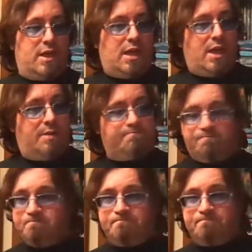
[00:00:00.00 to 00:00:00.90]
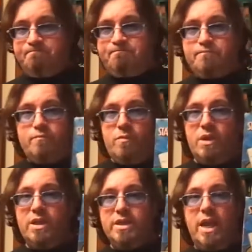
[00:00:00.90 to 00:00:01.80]

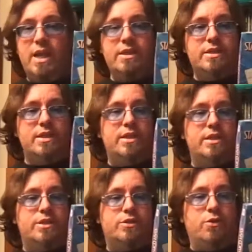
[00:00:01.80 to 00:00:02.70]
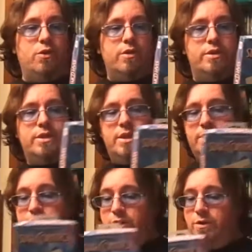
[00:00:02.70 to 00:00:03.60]
because I hadn't seen it in stores,
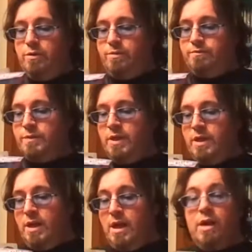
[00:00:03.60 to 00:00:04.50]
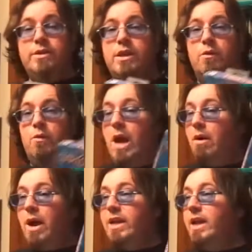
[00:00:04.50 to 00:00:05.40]
new, I was like,
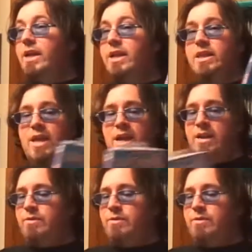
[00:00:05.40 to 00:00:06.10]
wow, I gotta get that.